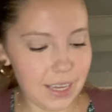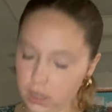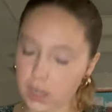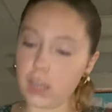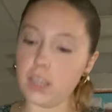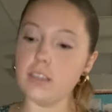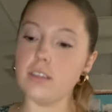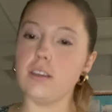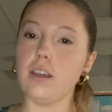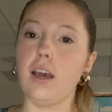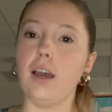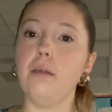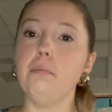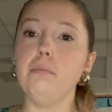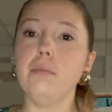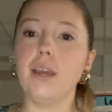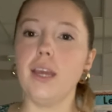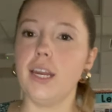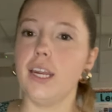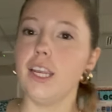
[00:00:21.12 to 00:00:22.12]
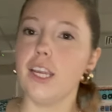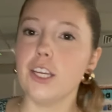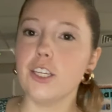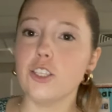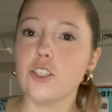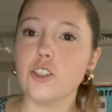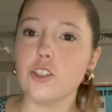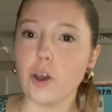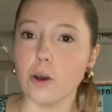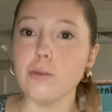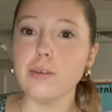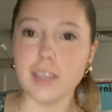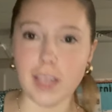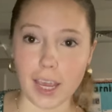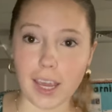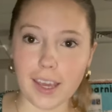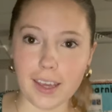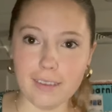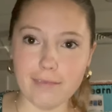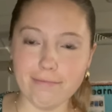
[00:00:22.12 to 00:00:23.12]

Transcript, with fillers: Guys, I'm getting so sick.